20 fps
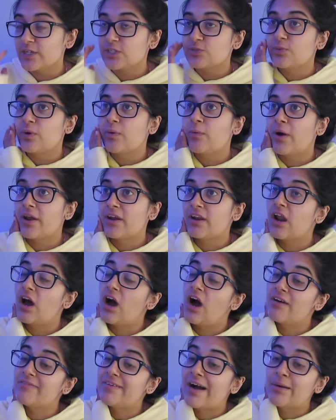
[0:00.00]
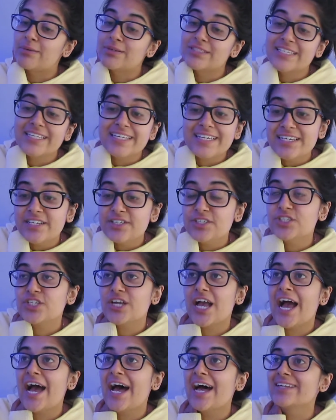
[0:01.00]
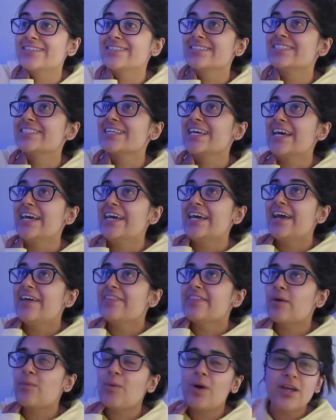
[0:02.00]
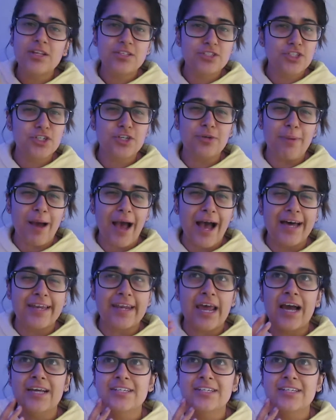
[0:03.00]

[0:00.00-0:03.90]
which were 1.5 hours each, and they weren't too bad.